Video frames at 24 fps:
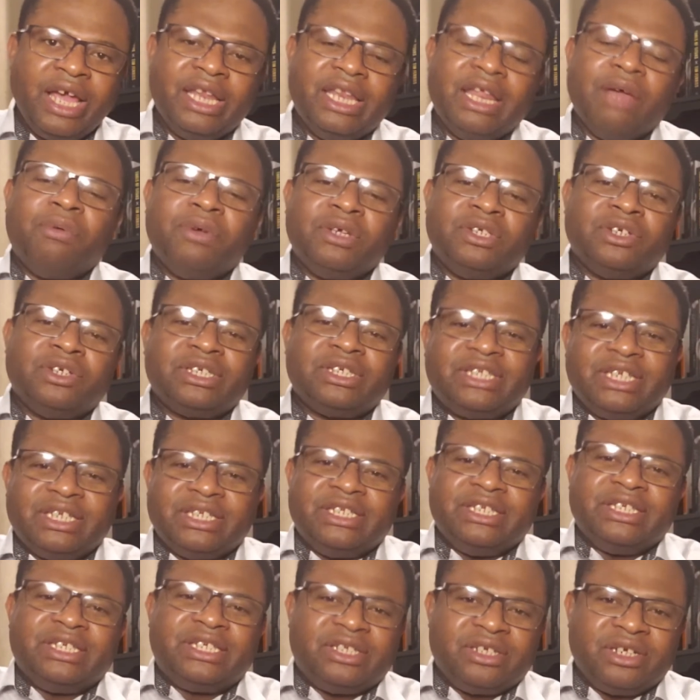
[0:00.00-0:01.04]
There was just a
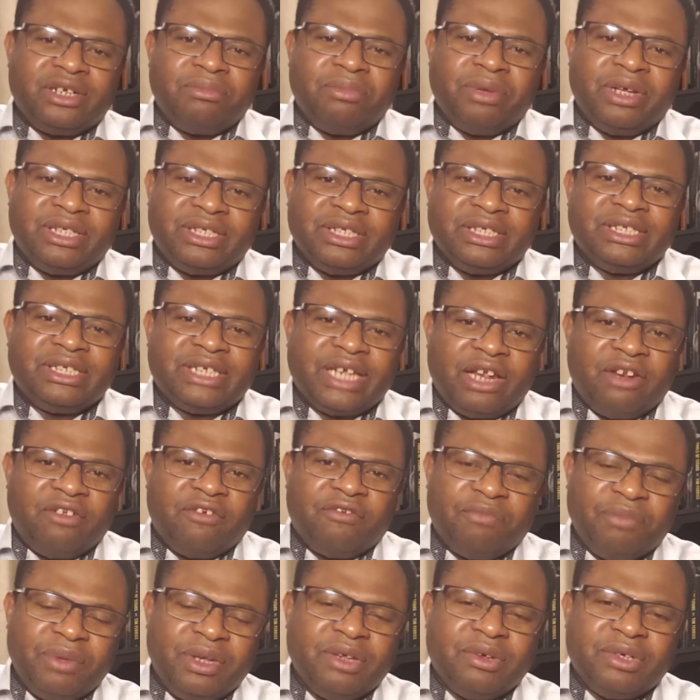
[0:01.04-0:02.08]
discernment inside
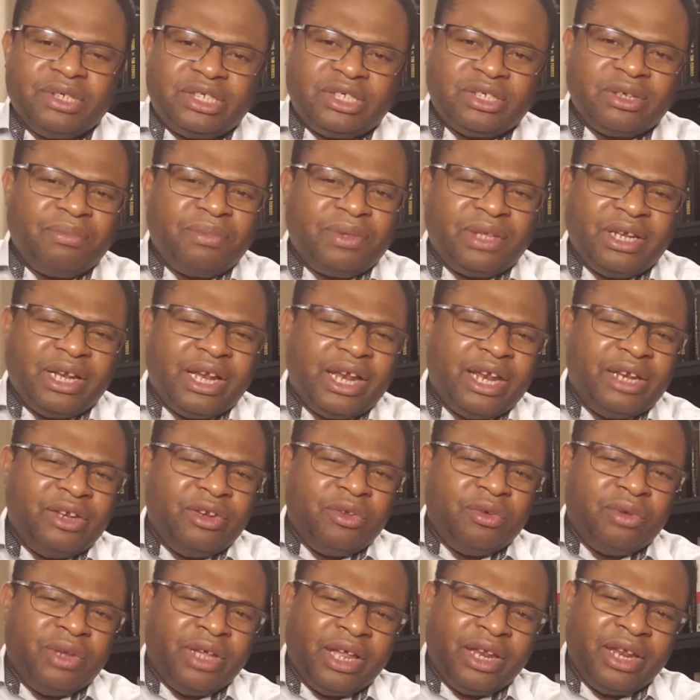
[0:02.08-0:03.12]
of me, or something that I
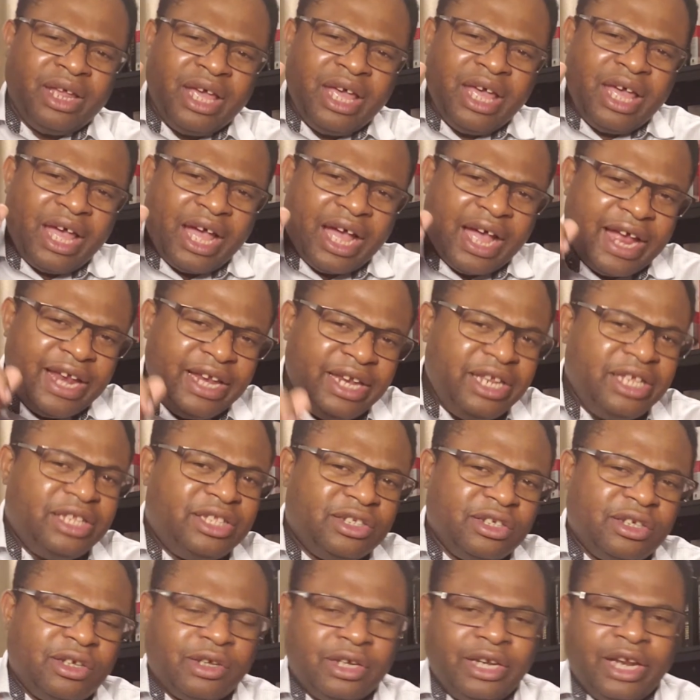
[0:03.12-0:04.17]
knew that I need
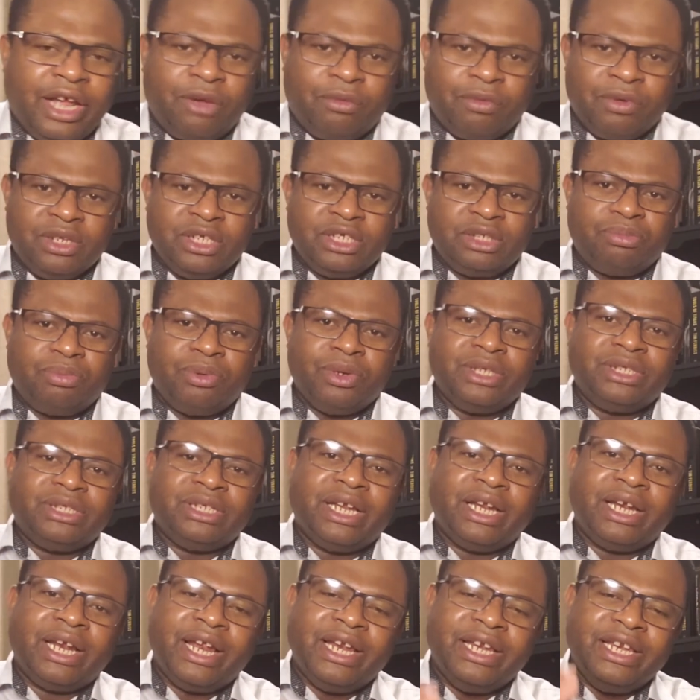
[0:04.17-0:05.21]
to connect with this
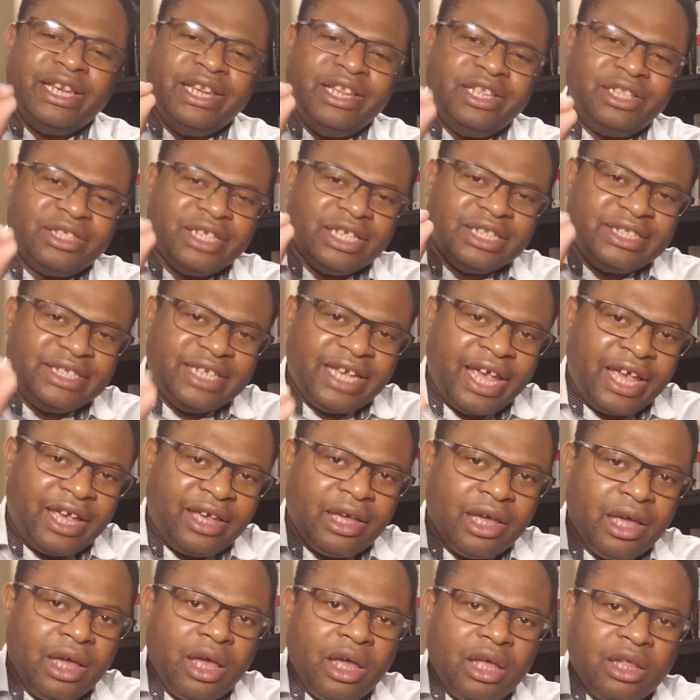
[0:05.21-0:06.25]
person and I need to take
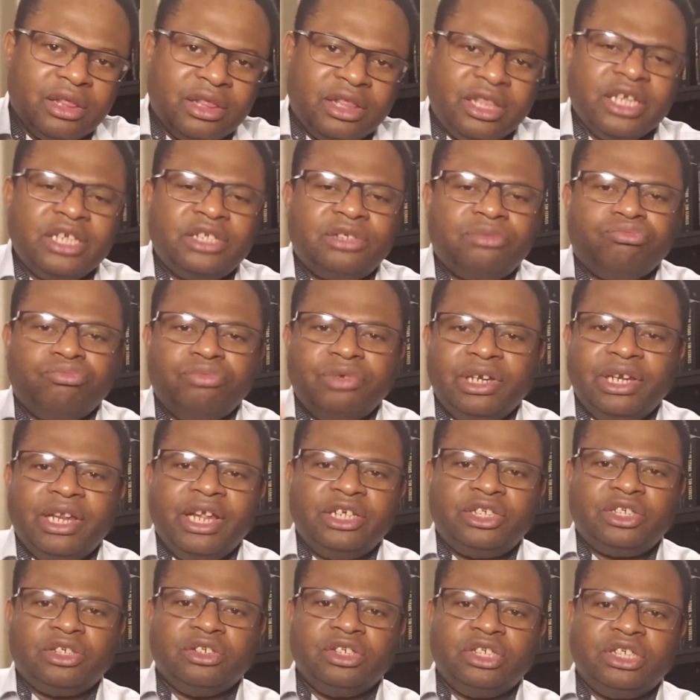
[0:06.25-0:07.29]
this
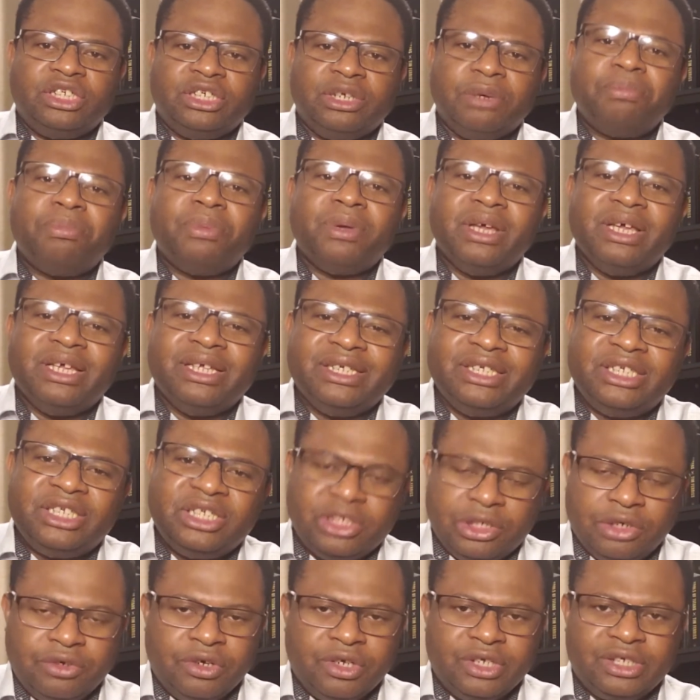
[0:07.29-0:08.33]
relationship
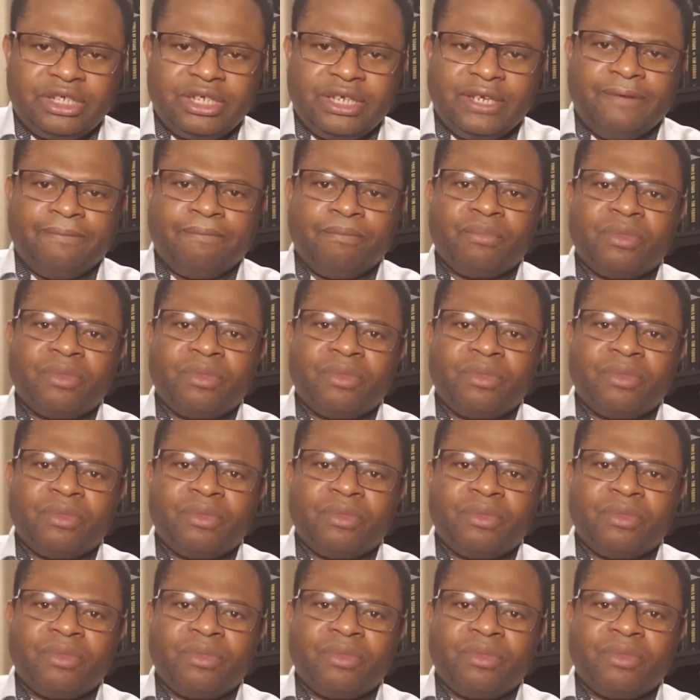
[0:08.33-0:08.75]
seriously.